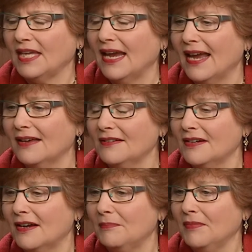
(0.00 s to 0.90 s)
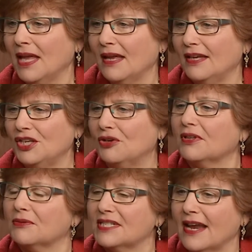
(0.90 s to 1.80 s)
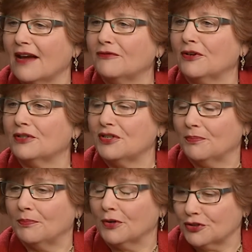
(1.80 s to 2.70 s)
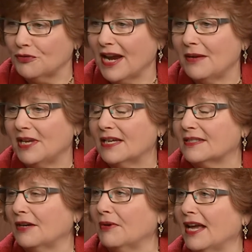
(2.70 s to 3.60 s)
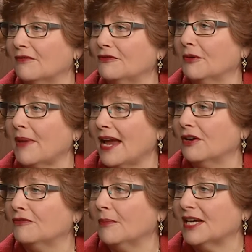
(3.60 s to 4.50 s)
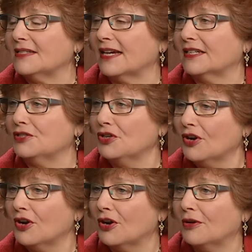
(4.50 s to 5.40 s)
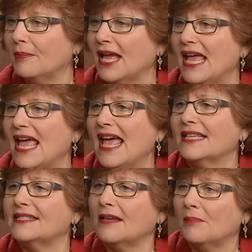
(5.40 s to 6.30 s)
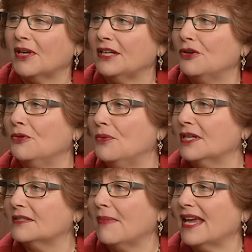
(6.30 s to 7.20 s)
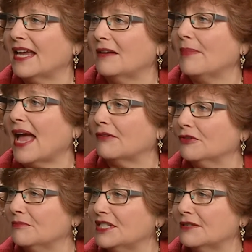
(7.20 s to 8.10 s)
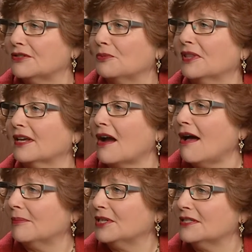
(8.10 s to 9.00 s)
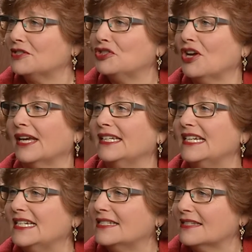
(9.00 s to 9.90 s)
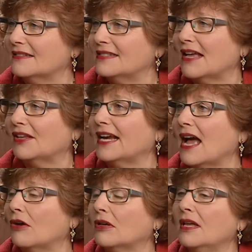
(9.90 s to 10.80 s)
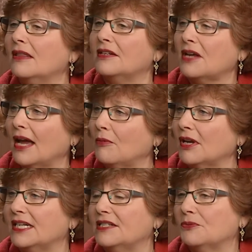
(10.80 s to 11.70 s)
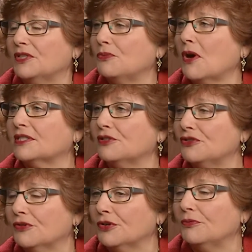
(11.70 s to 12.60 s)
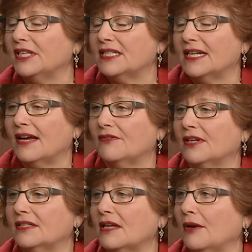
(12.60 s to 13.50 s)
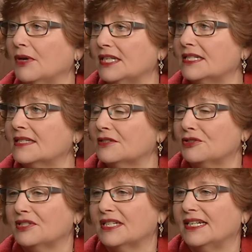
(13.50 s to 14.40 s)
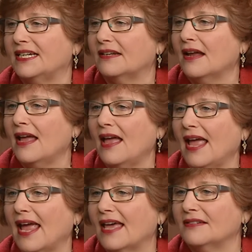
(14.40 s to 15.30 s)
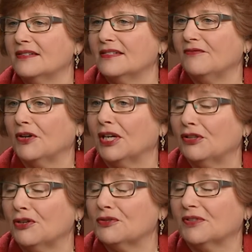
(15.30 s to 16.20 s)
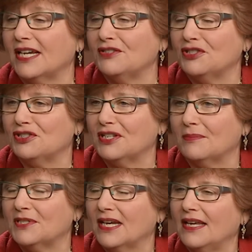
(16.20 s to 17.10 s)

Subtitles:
And, there was an effort to portray me as I ran for mayor for my second term as somebody who was making backroom deals with the communist Chinese and selling out the Taiwanese, which wasn't true. We did have a Taiwanese sister city and very close relationships.